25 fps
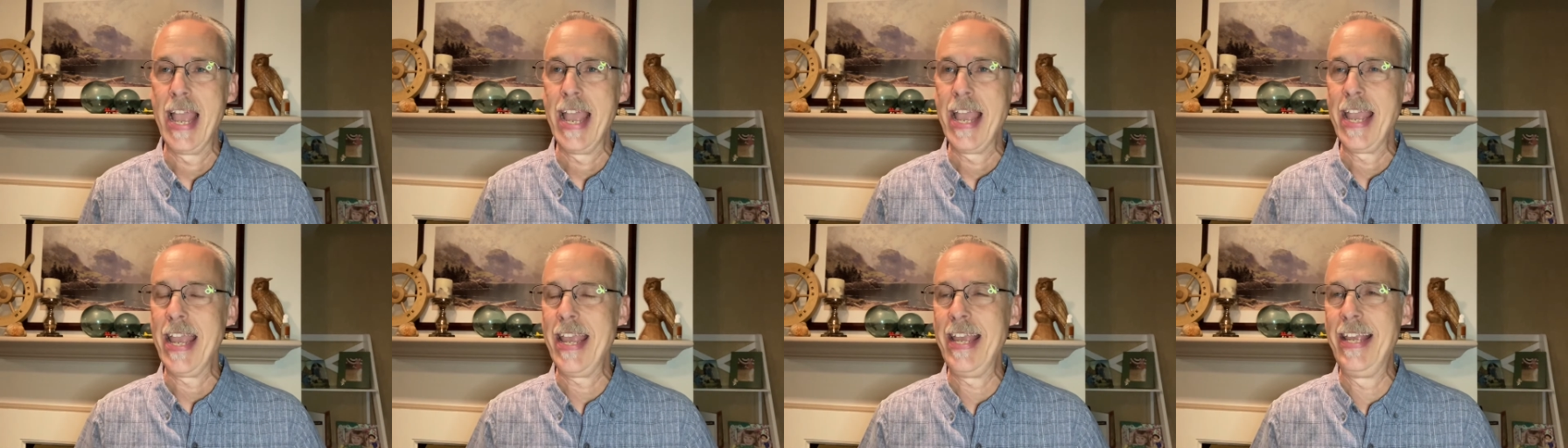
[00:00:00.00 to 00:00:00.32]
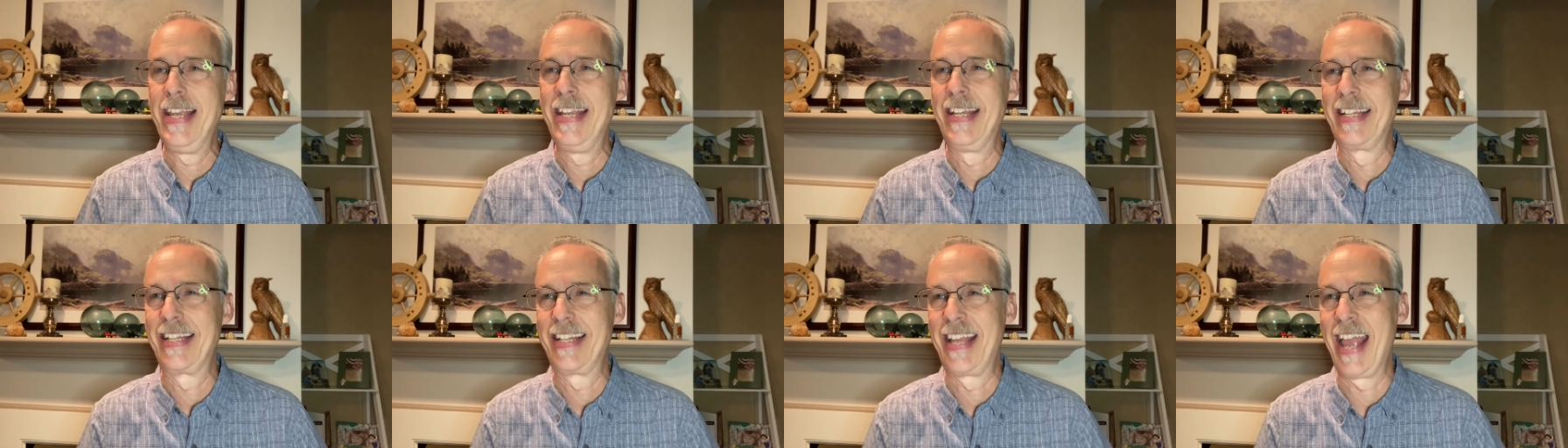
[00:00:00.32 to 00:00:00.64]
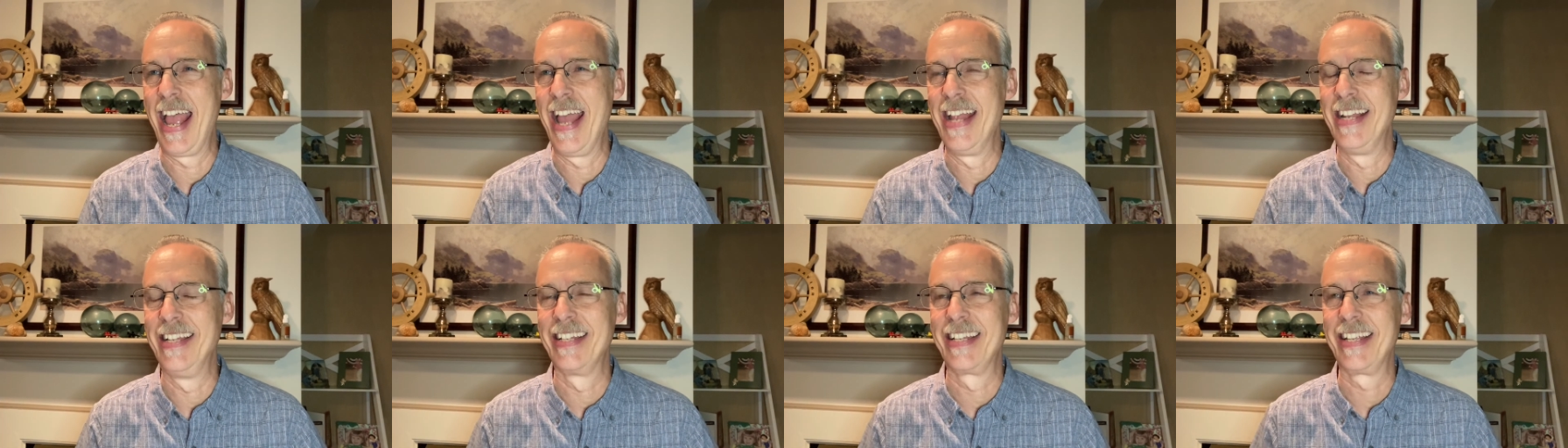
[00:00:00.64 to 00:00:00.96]
He
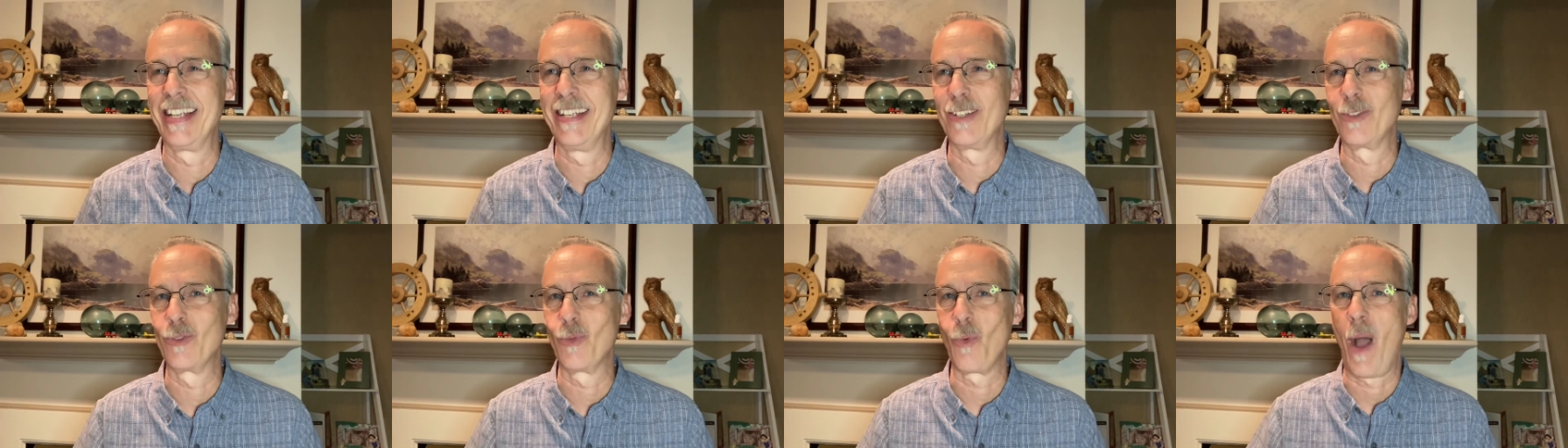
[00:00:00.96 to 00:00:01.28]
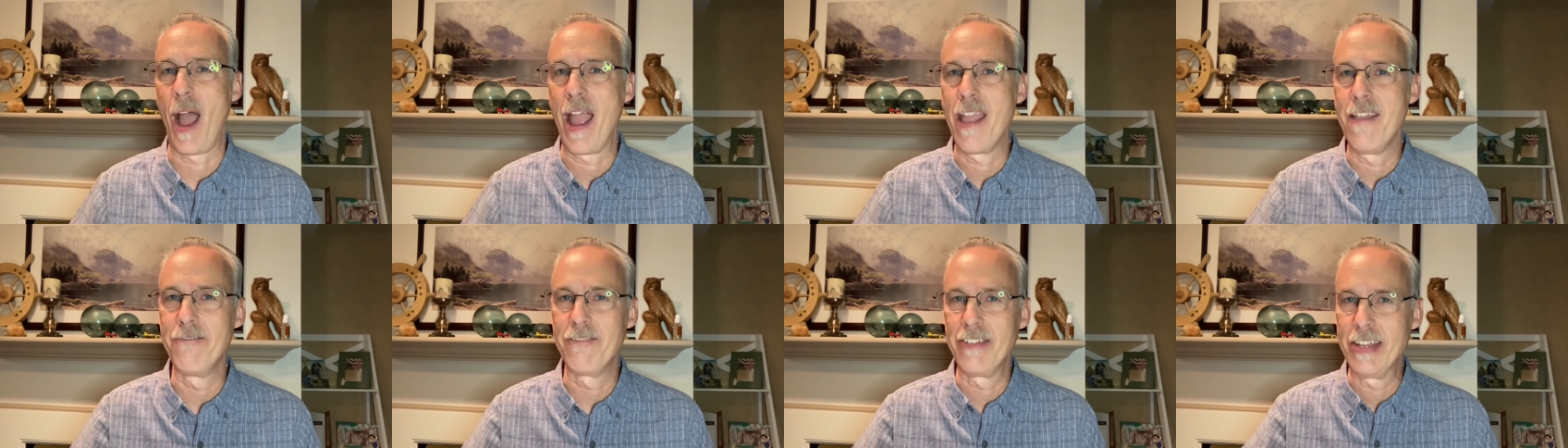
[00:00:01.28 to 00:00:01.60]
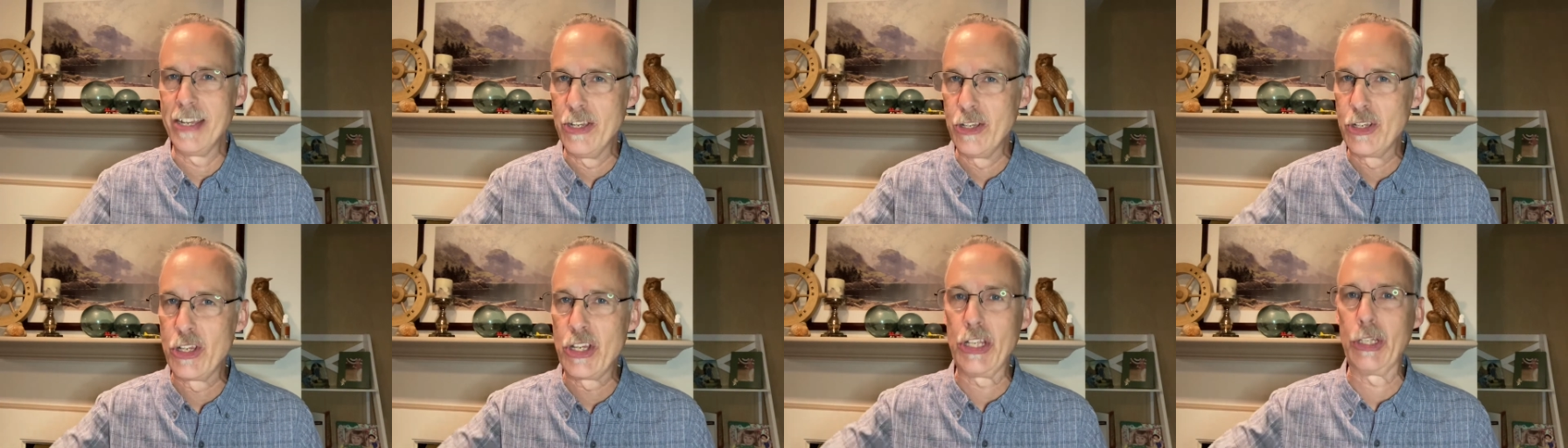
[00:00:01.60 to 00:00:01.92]
sends his wife
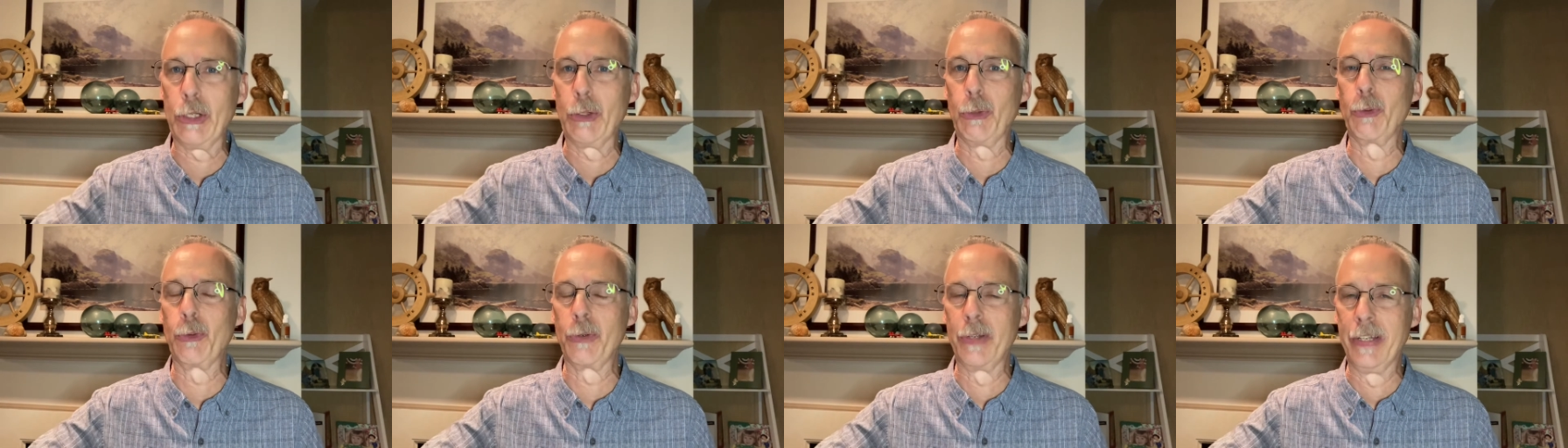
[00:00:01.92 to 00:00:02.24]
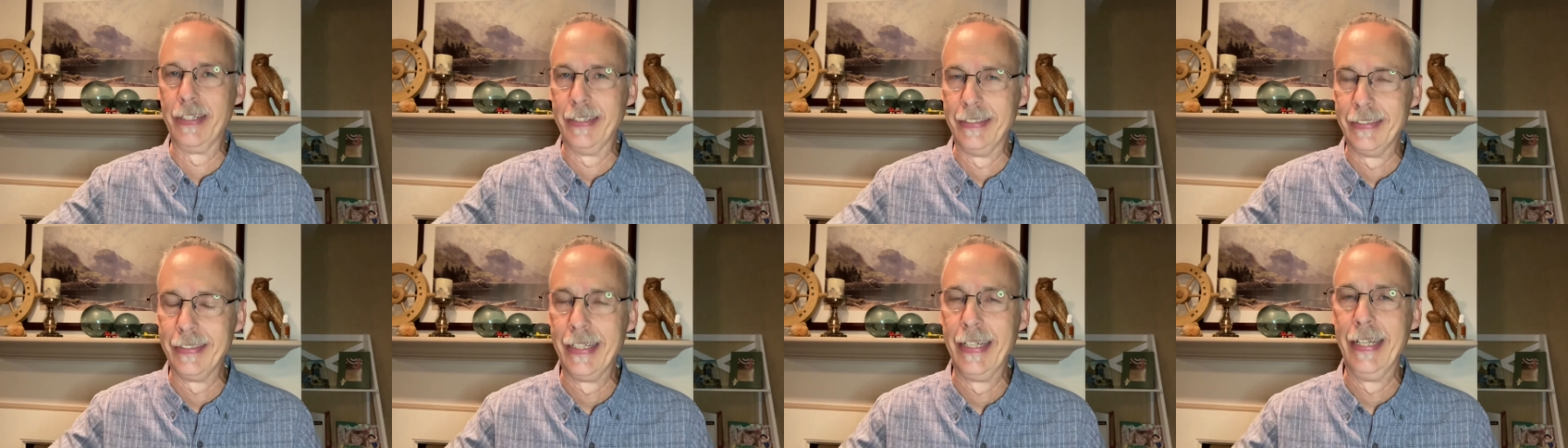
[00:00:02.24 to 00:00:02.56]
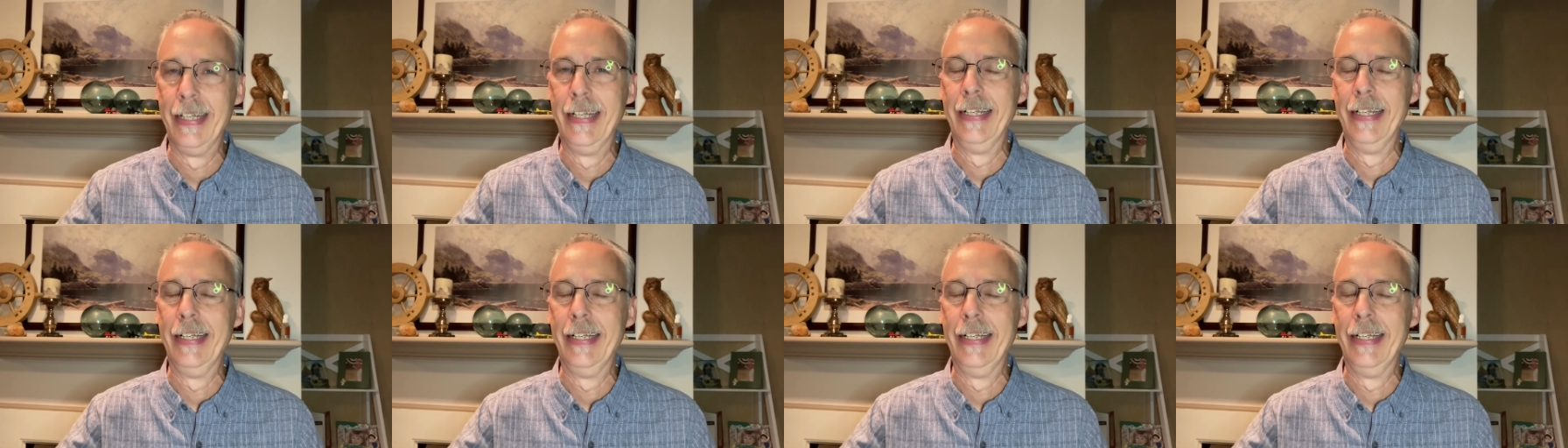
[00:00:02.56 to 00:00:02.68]
and children,